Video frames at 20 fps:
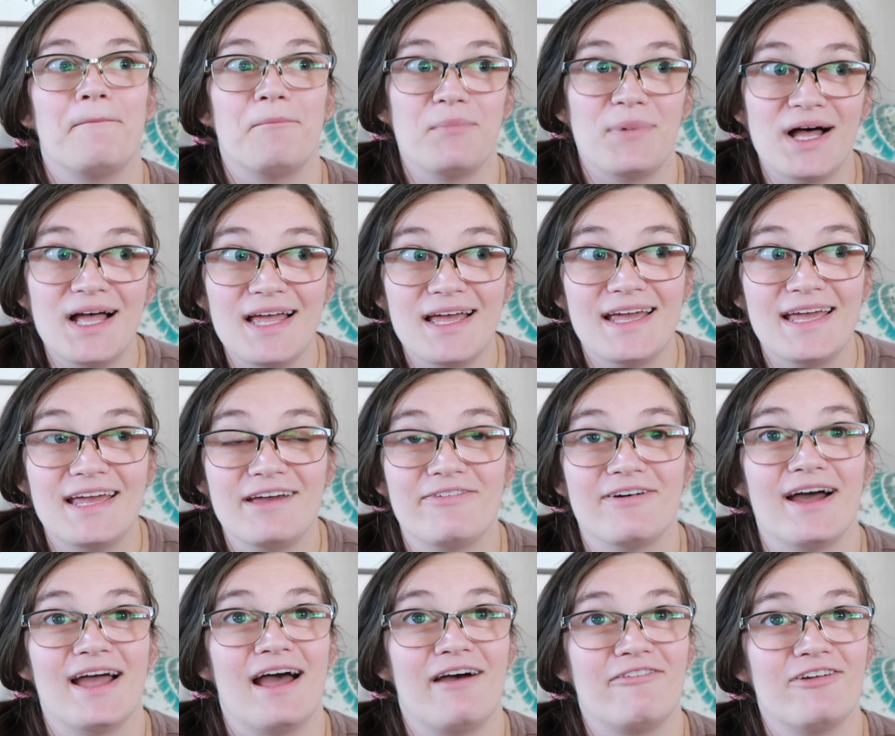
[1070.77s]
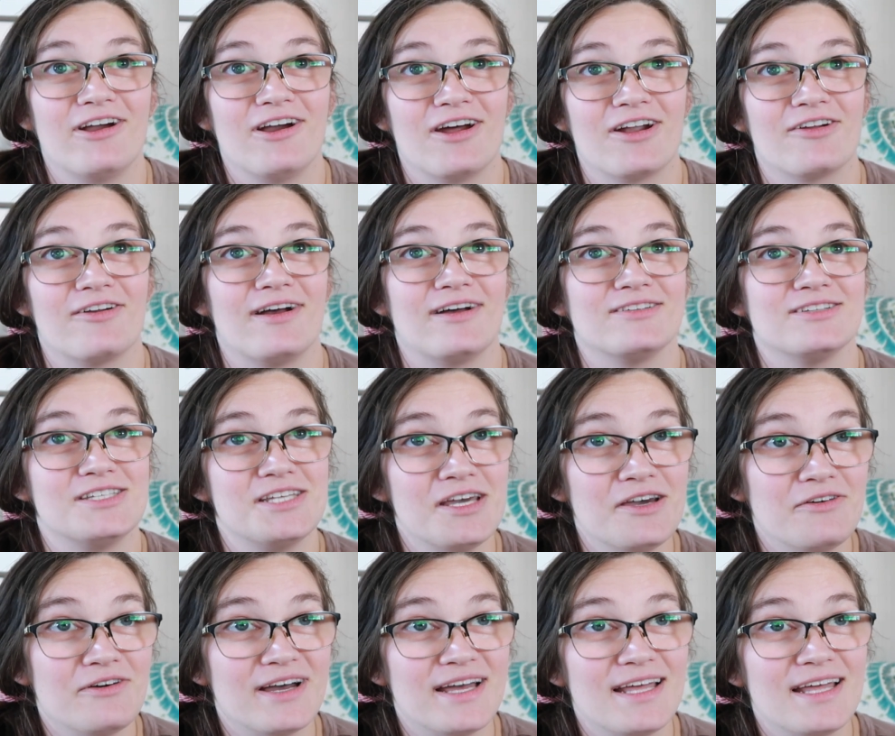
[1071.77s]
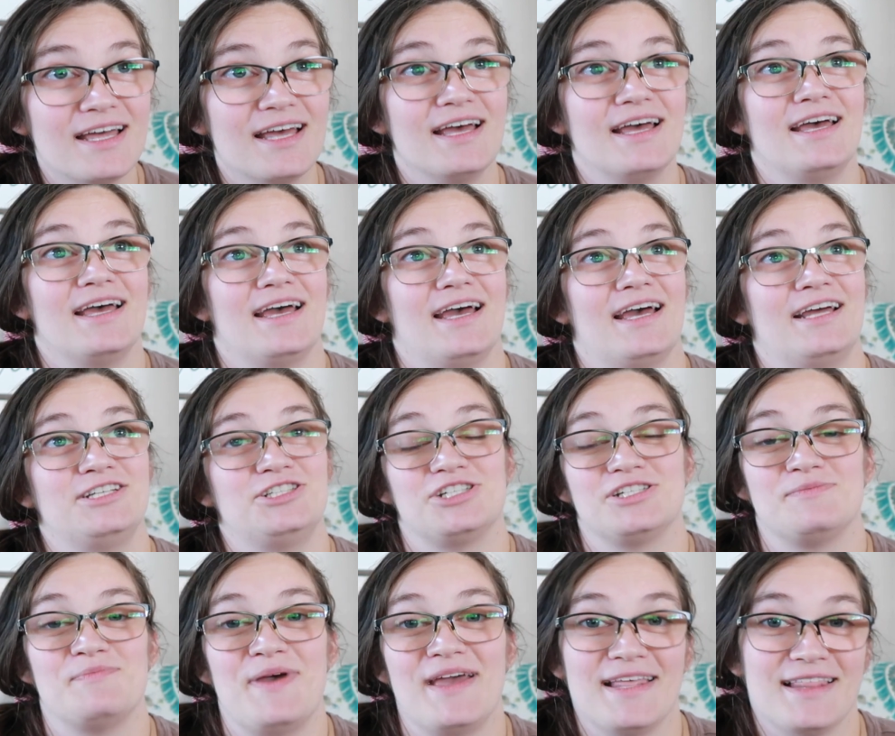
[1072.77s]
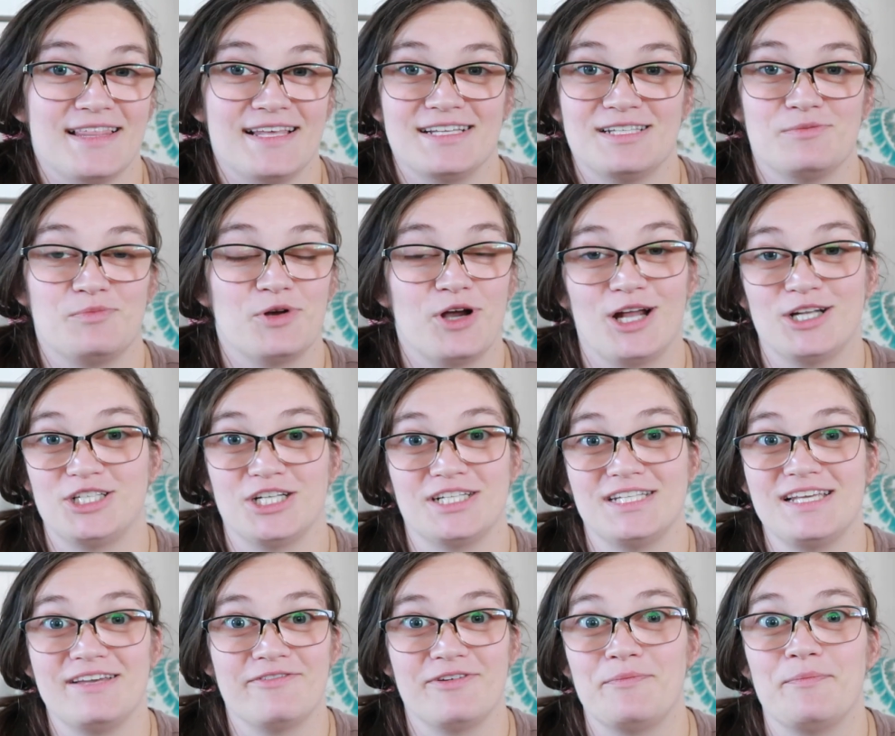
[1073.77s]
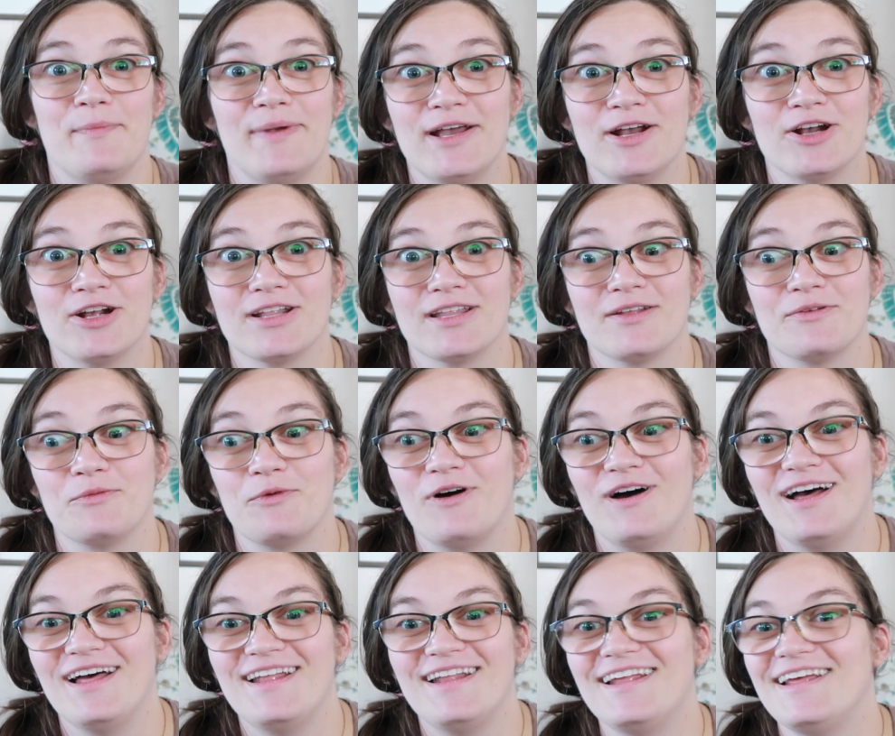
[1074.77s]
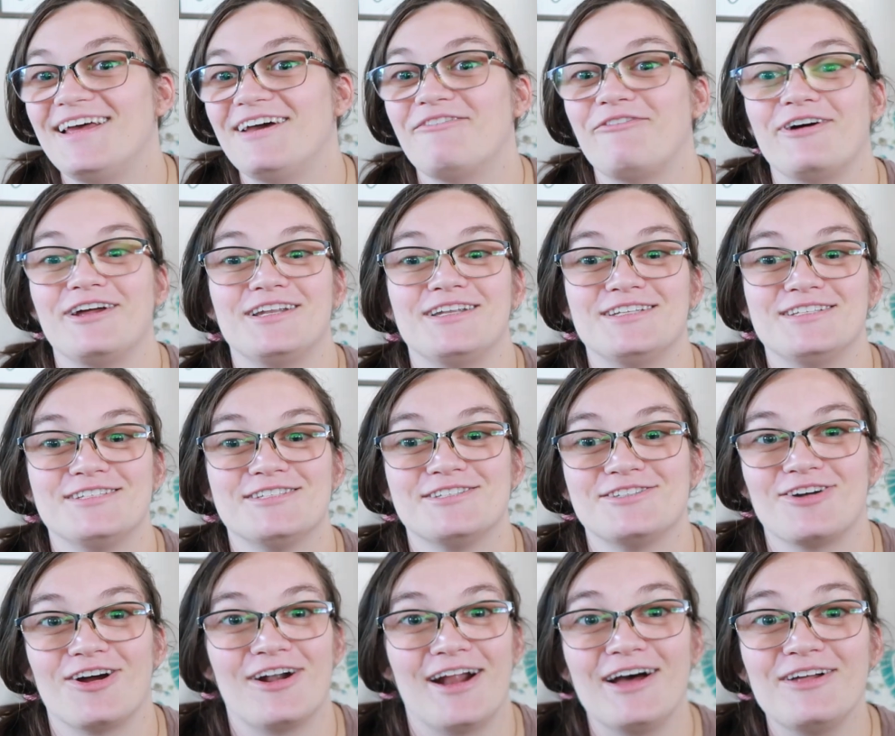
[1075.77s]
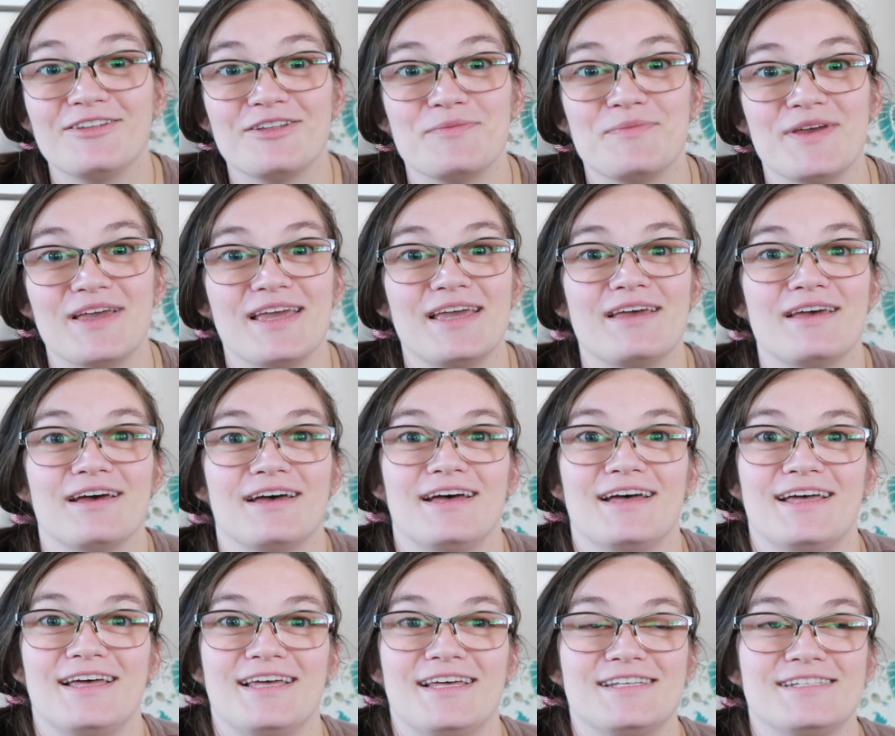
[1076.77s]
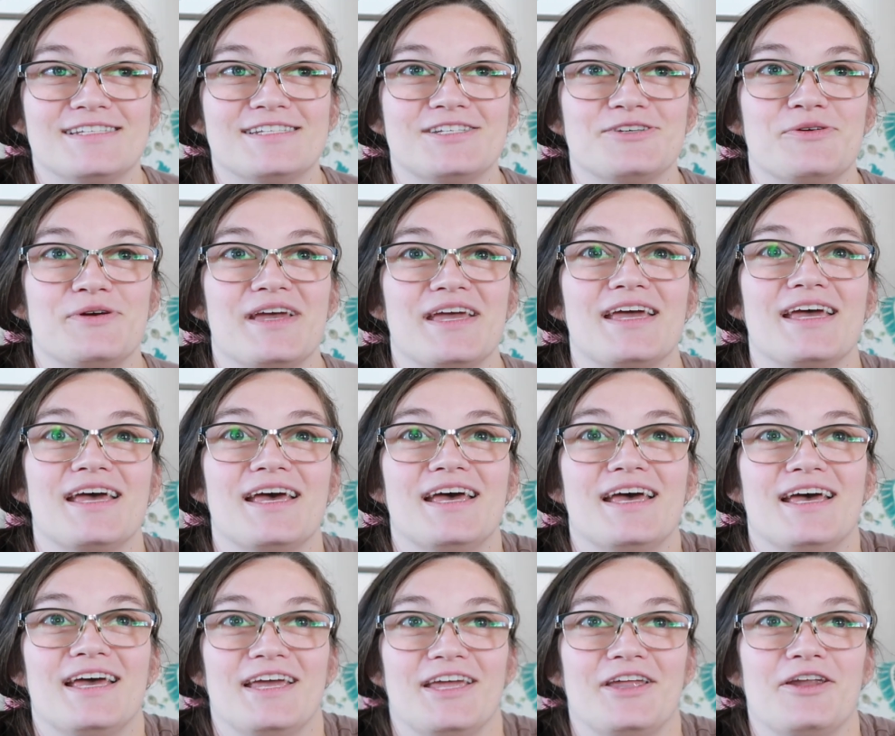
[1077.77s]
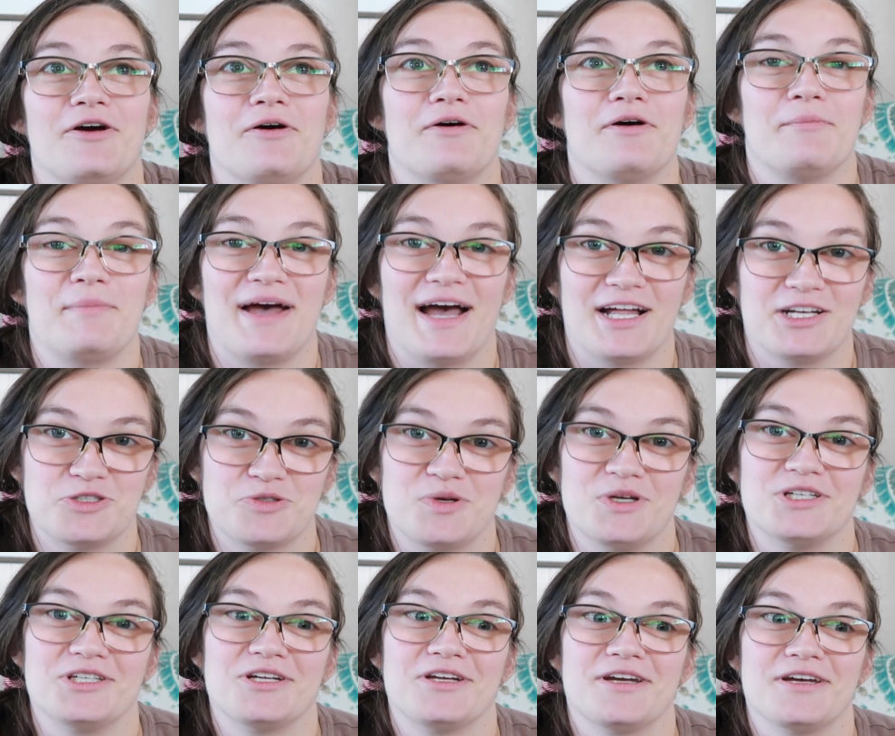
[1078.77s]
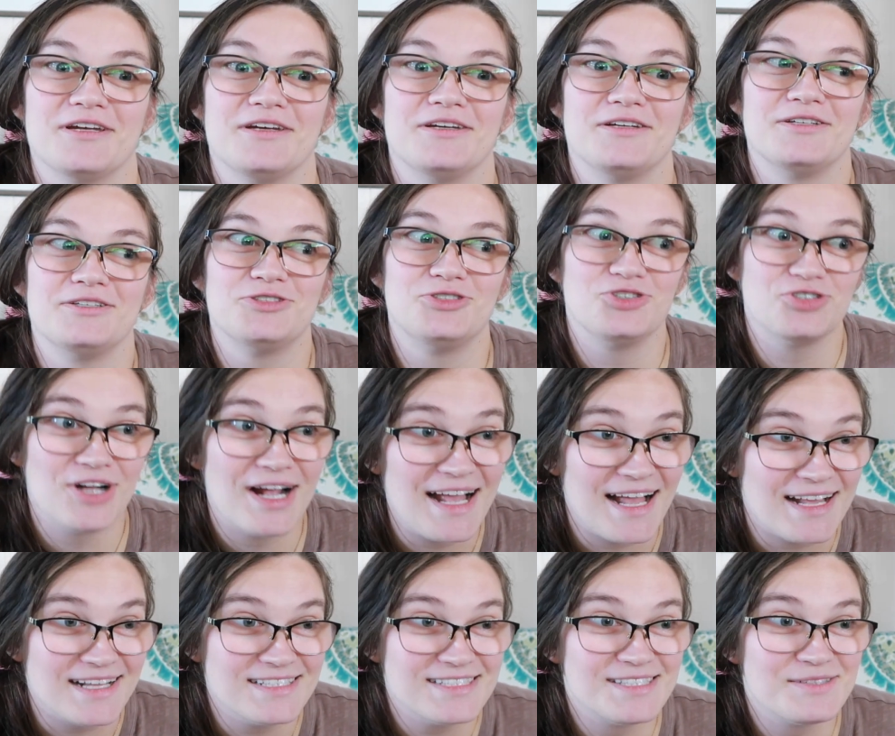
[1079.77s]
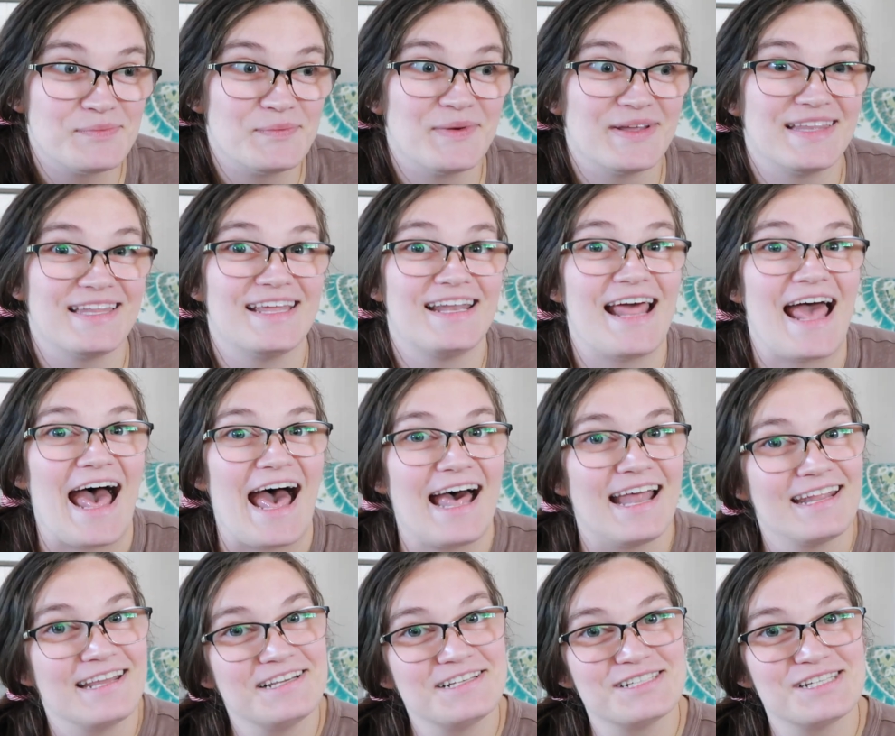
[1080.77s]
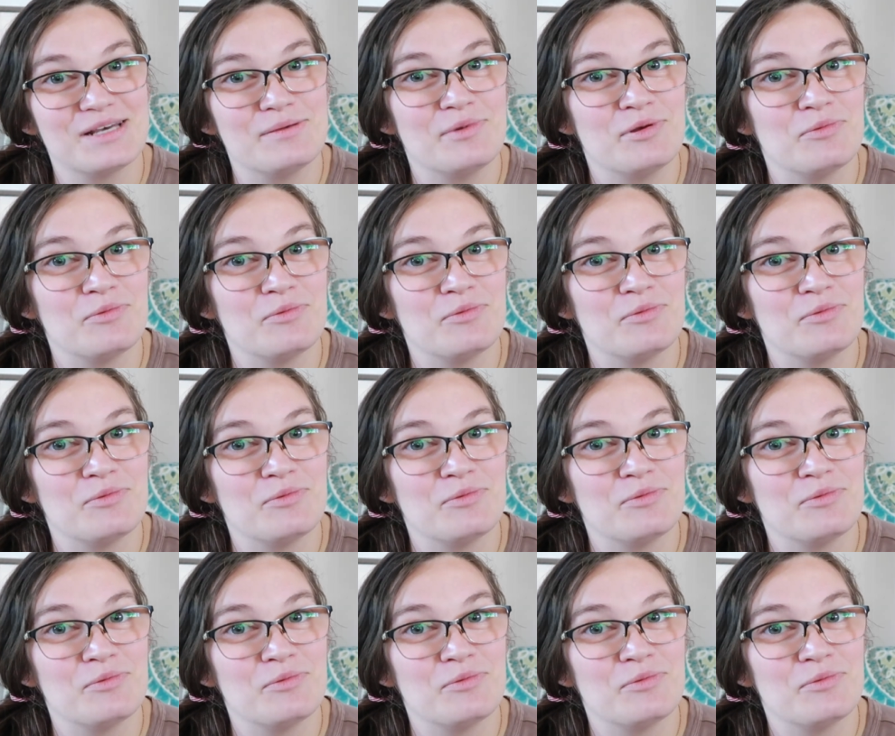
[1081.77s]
but if I ever got around to it and just make this project even bigger than what it would start out to be, is doing, you know, a patchwork dress, but then adding some